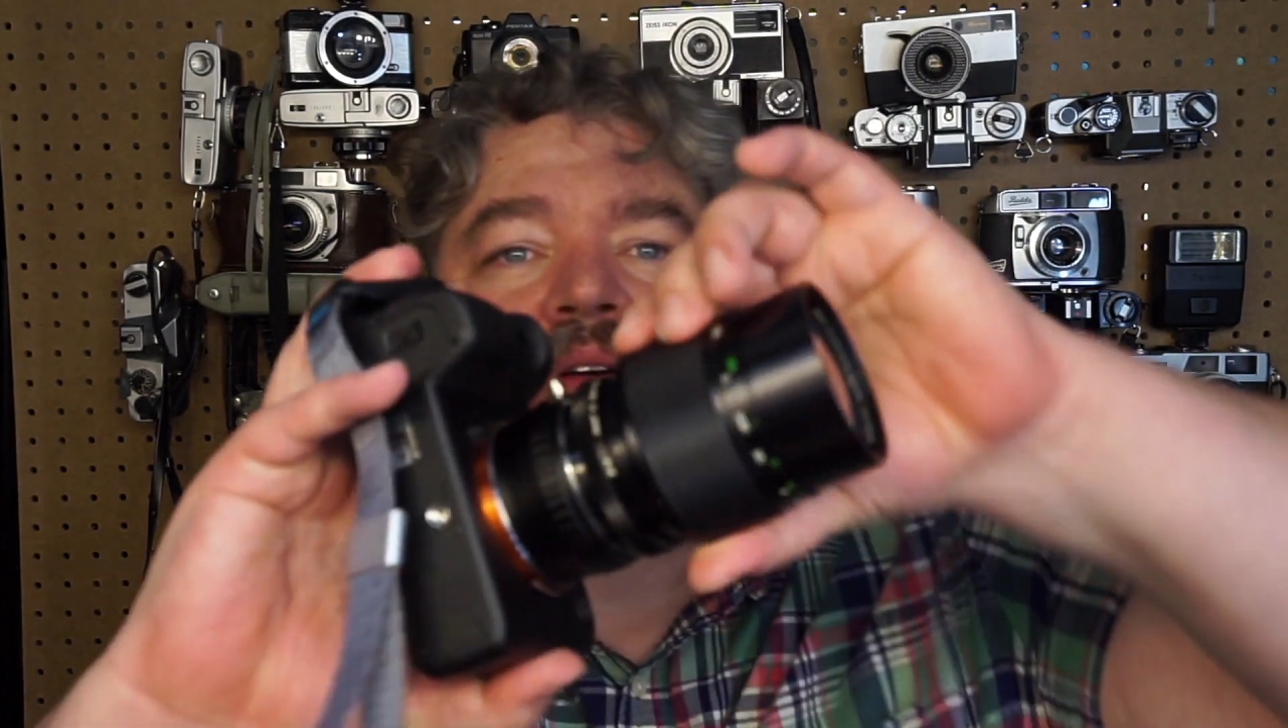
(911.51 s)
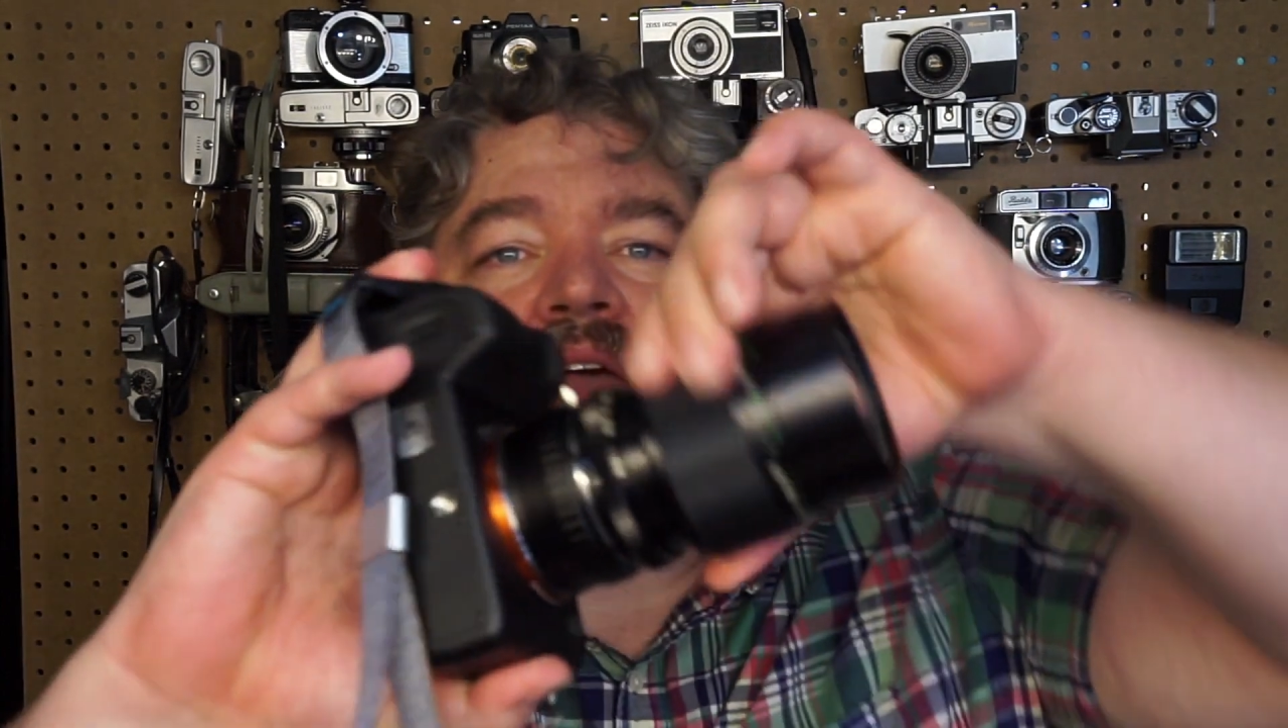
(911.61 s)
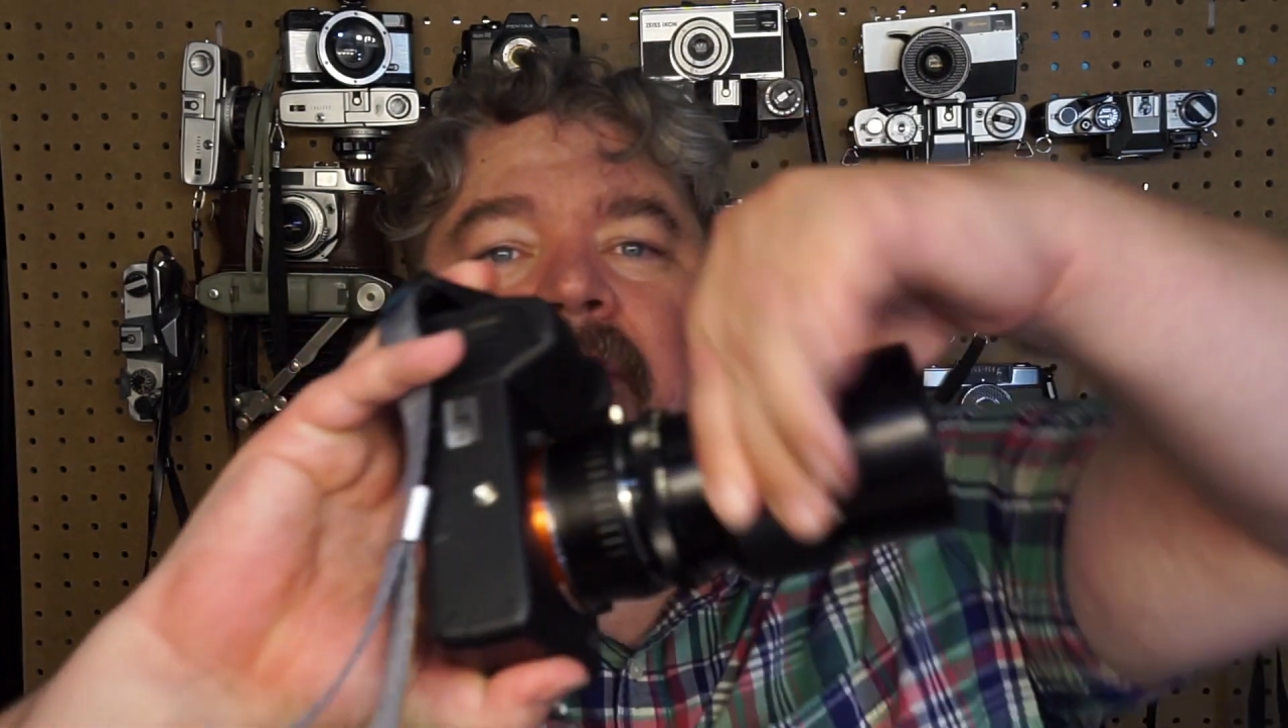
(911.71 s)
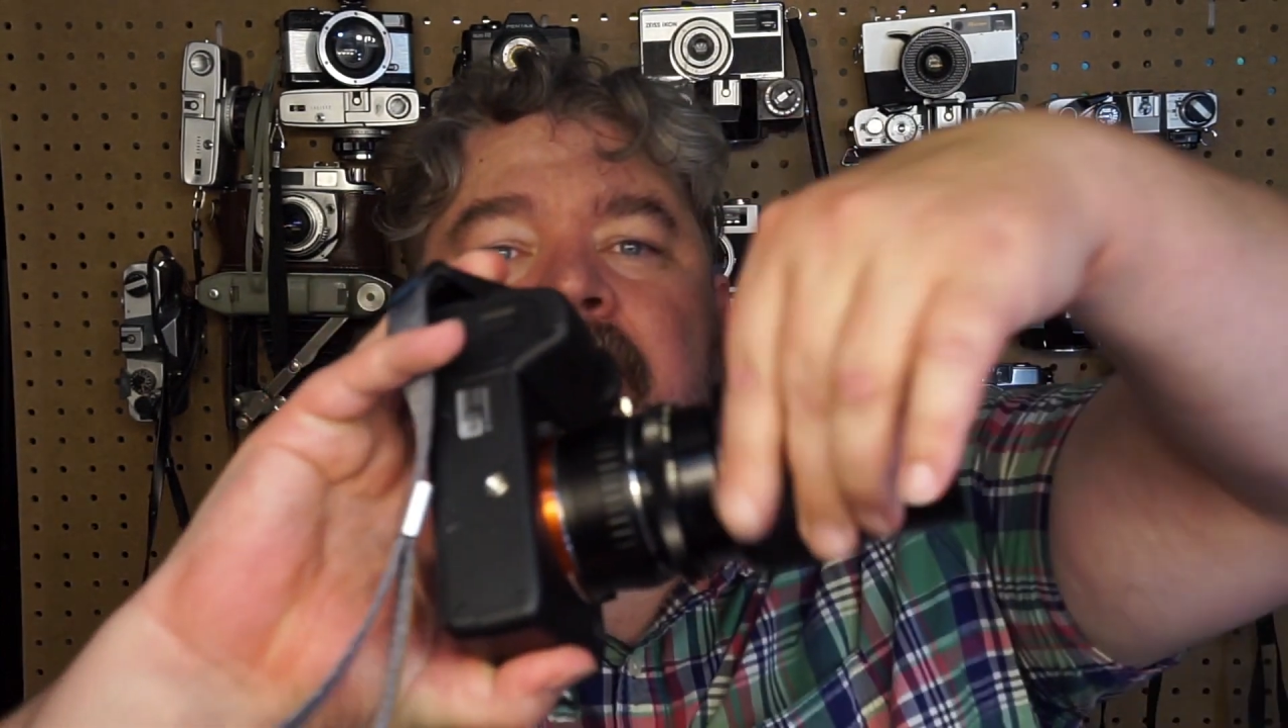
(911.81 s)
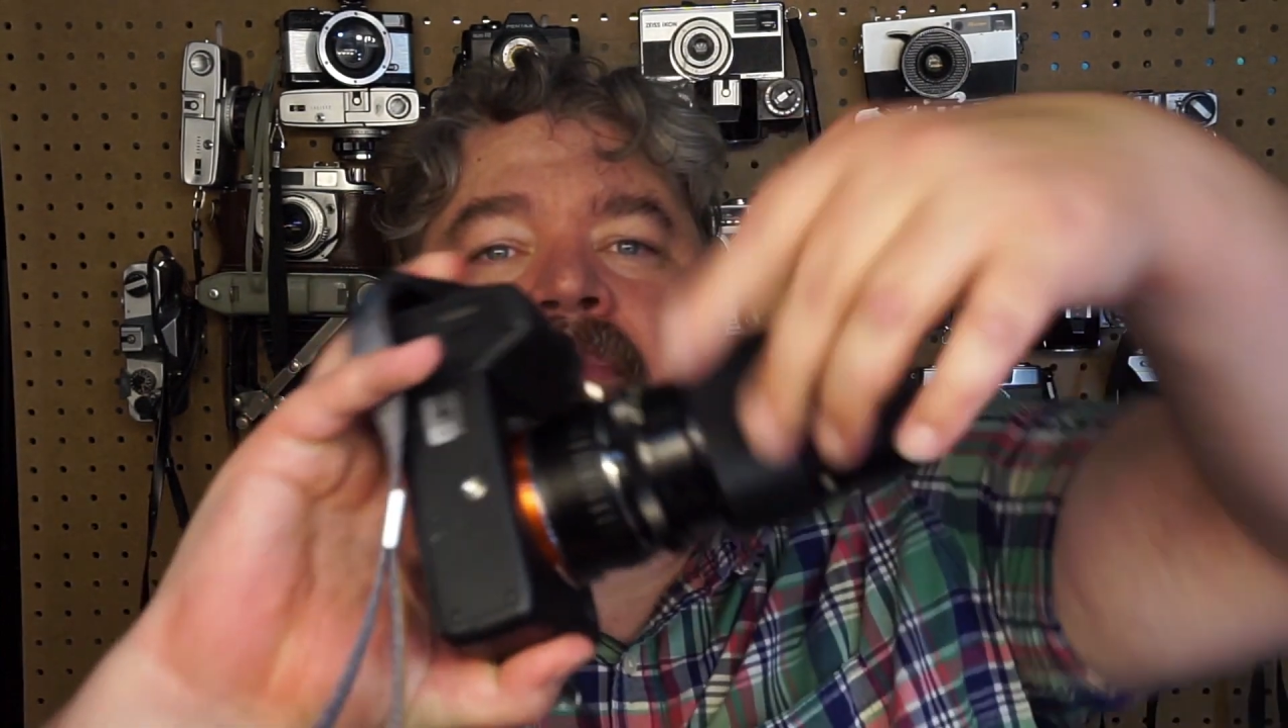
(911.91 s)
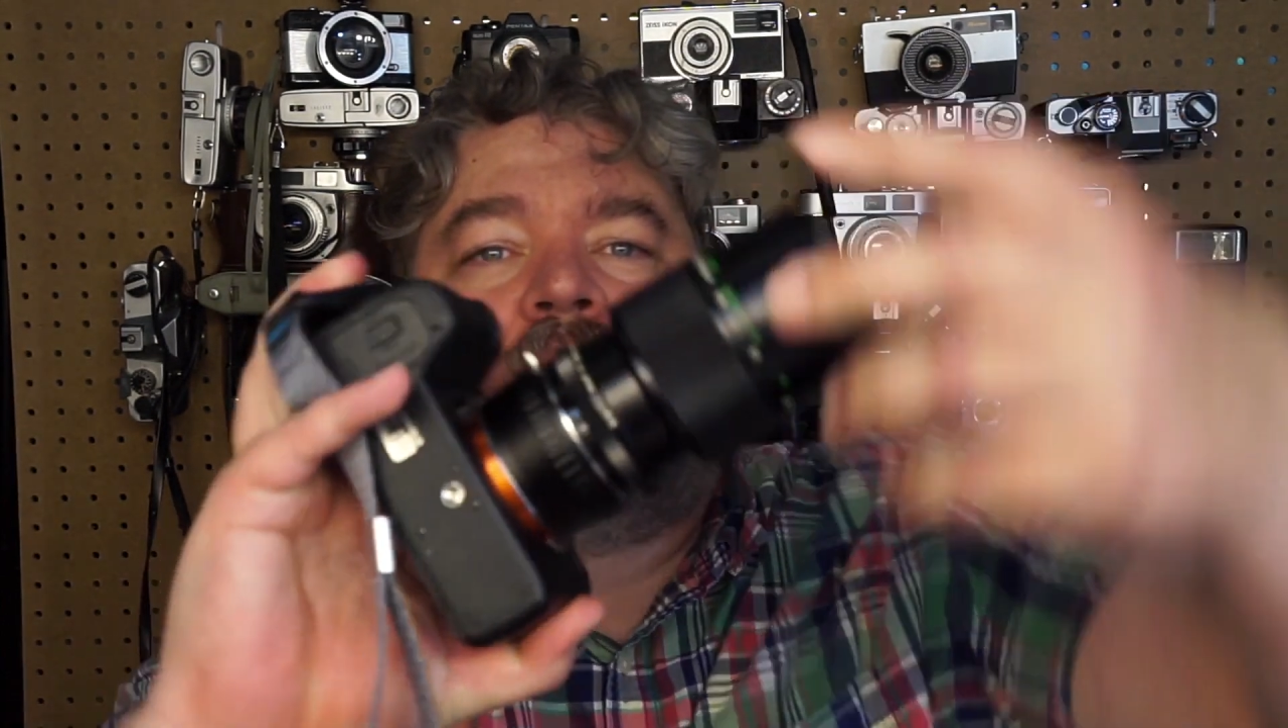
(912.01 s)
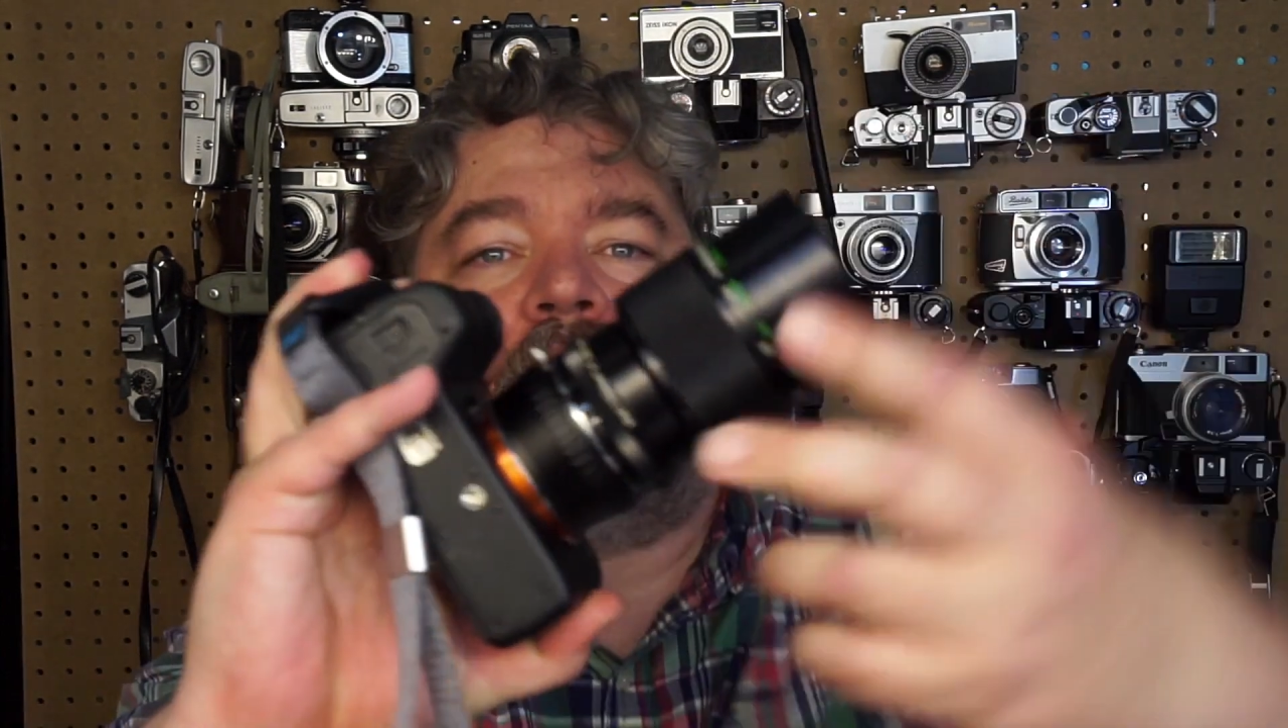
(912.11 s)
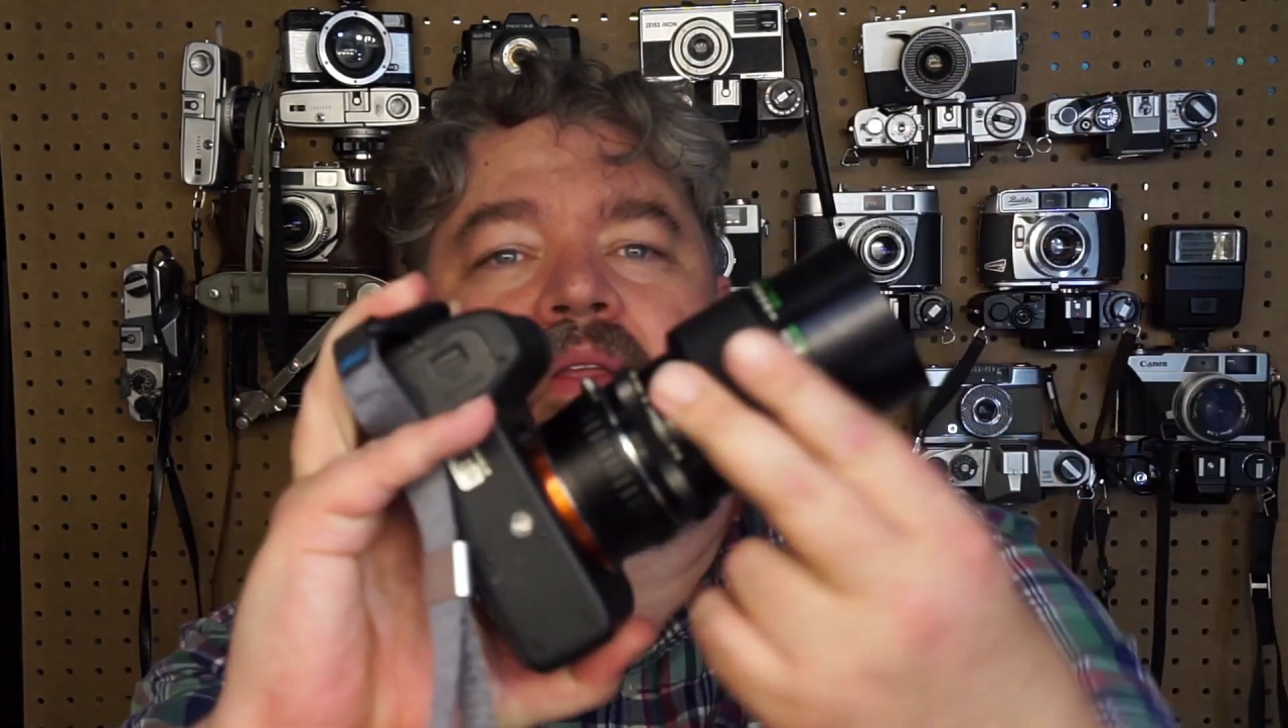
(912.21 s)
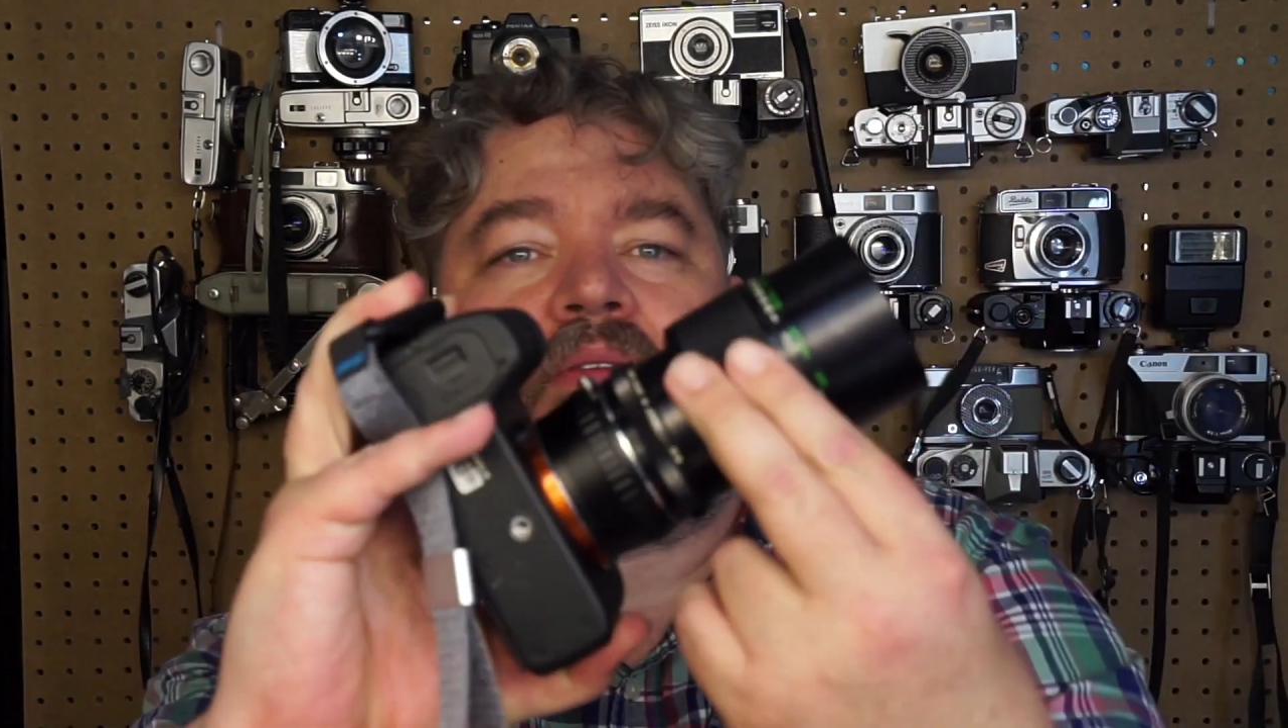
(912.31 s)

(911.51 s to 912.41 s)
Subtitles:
Okay, you